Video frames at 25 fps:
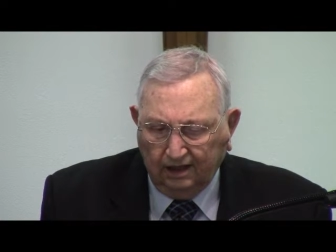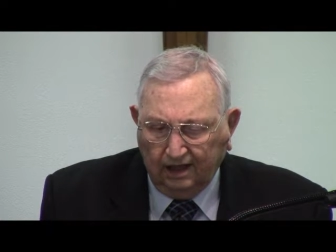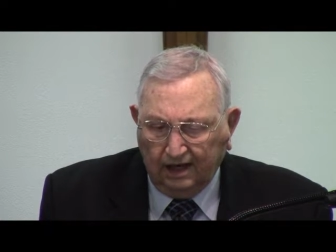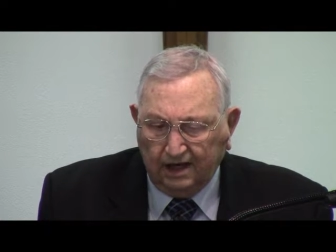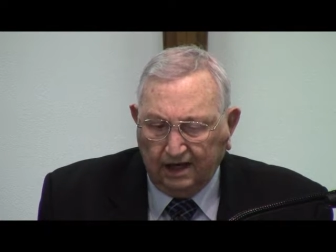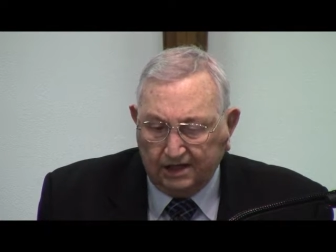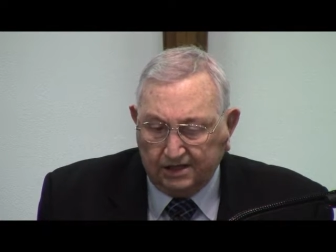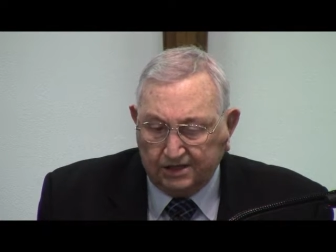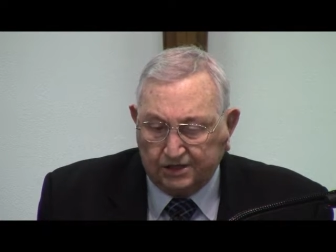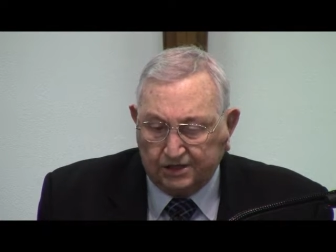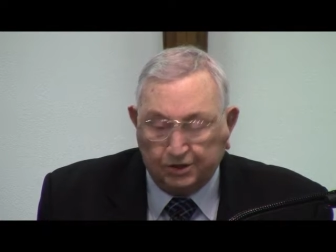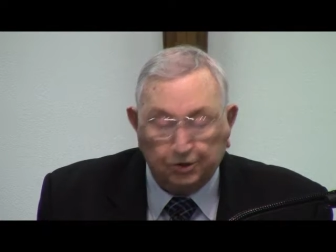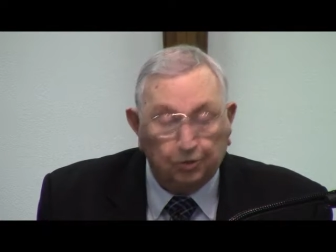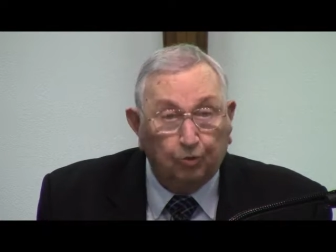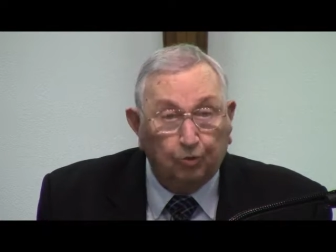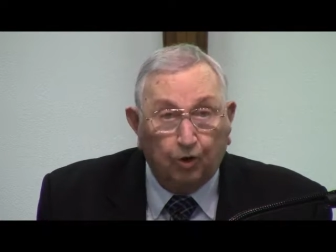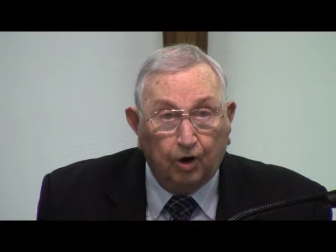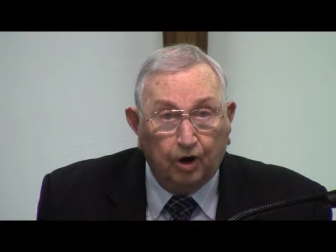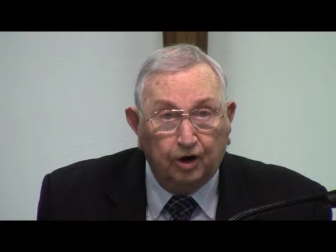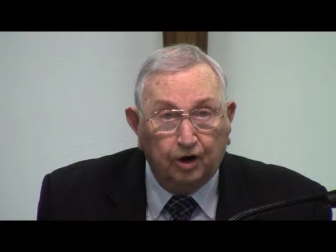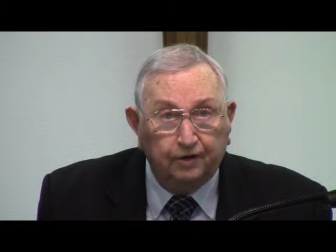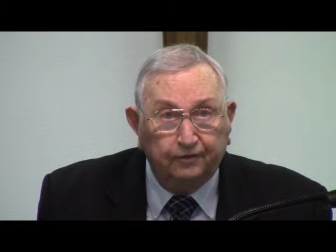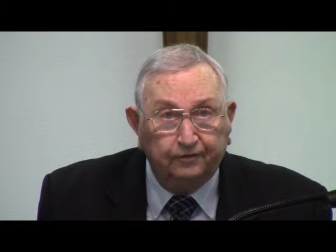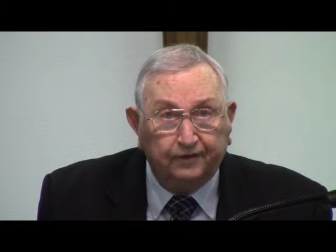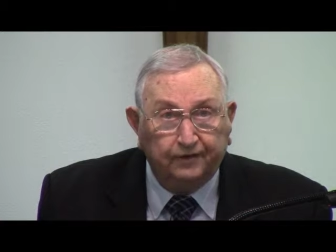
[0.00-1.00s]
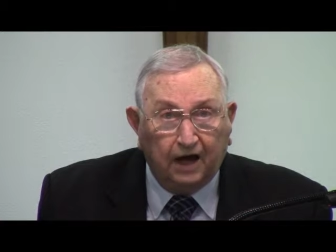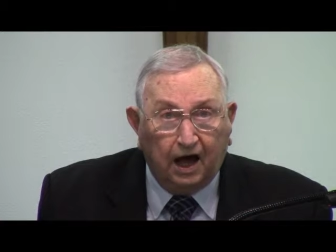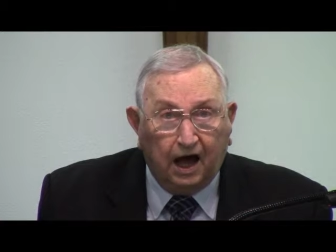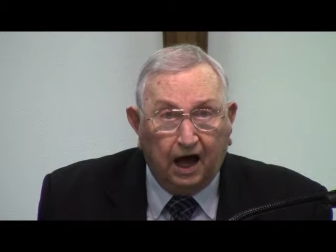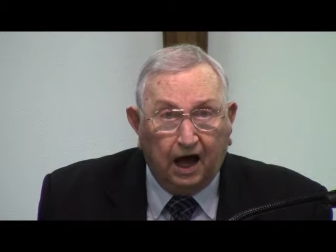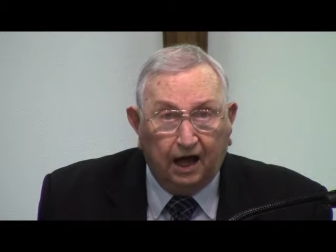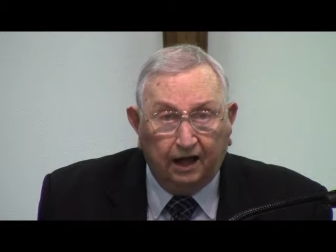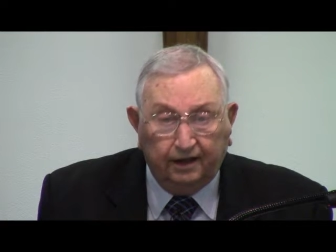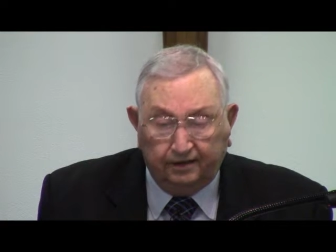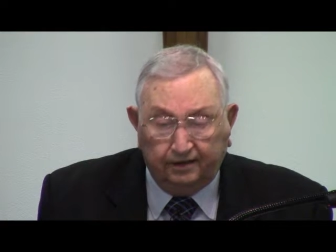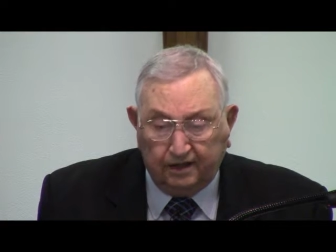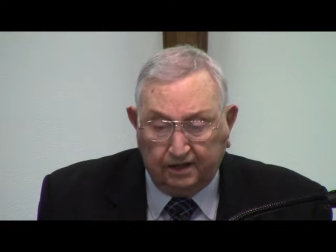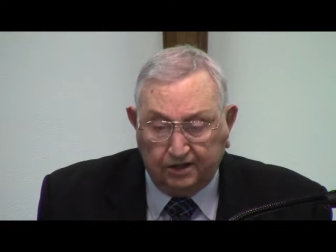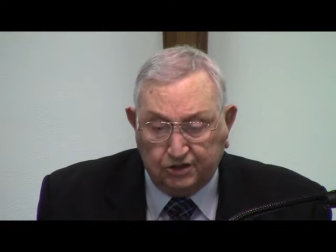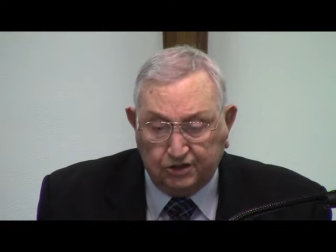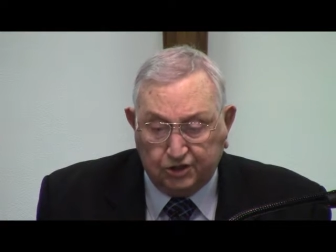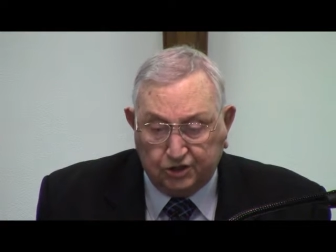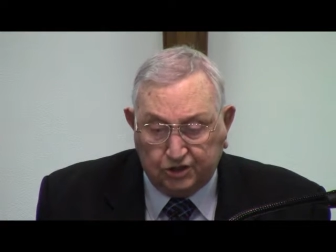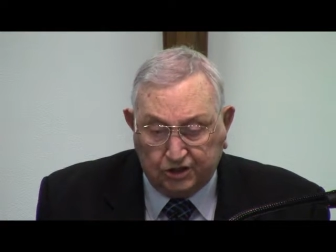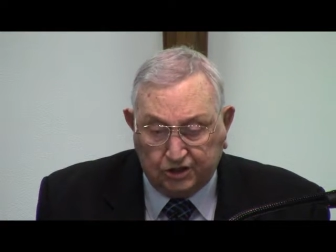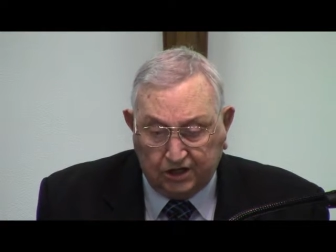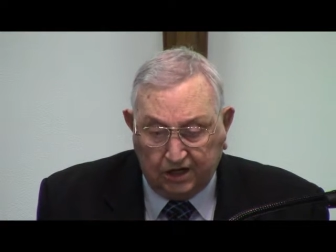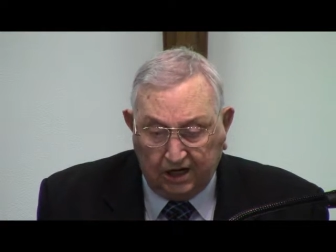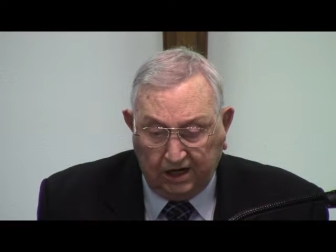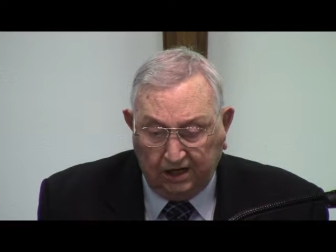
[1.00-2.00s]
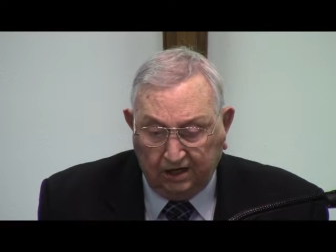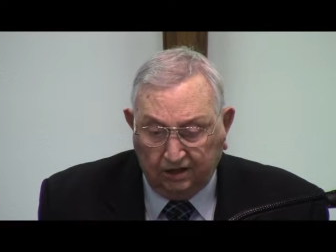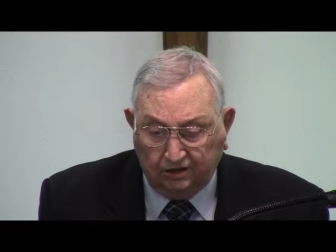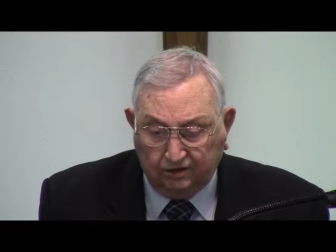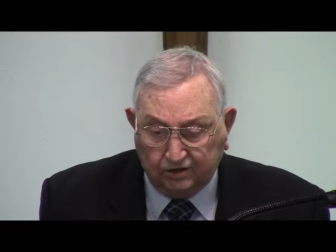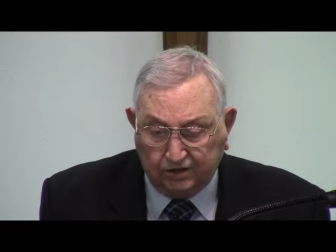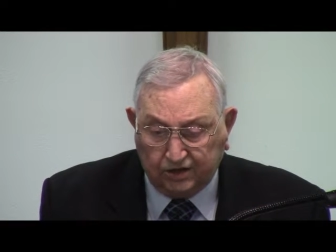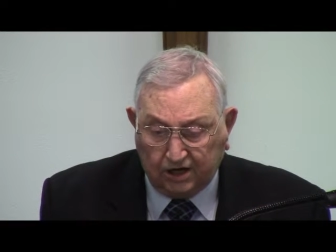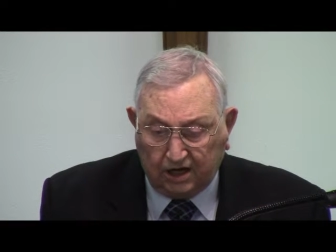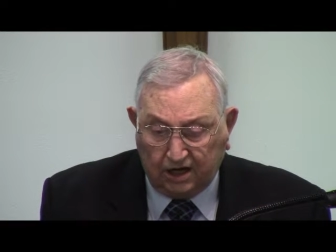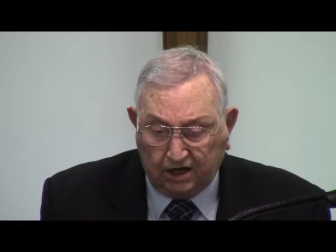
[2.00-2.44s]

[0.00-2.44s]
It is the Word of God that shields